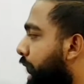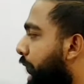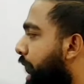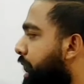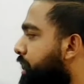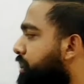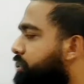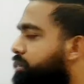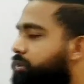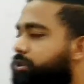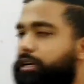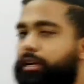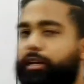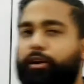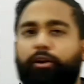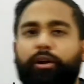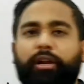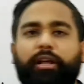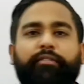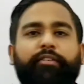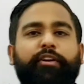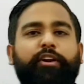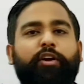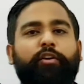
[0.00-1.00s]
at zero
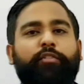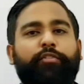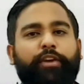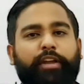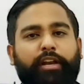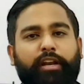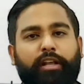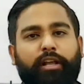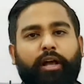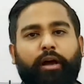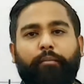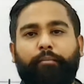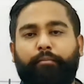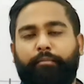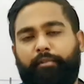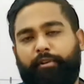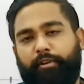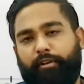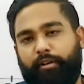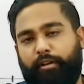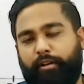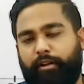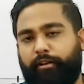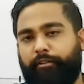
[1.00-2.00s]
level of
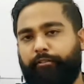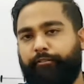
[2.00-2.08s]
income,